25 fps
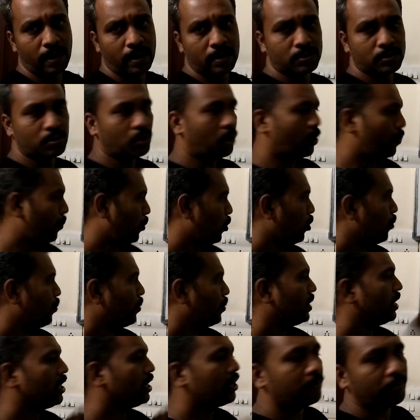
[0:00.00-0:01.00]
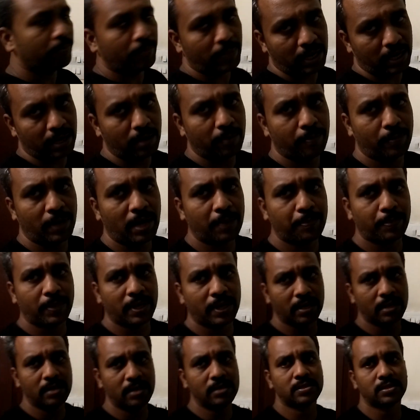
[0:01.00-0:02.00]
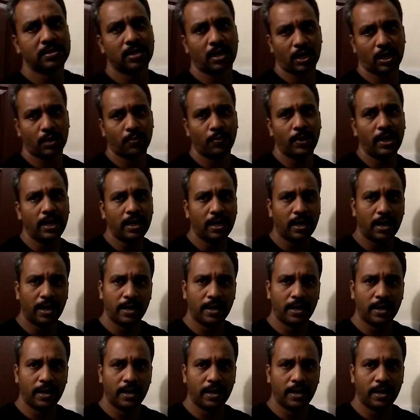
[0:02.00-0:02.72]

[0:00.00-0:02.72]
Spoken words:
So appropriate mapping is required,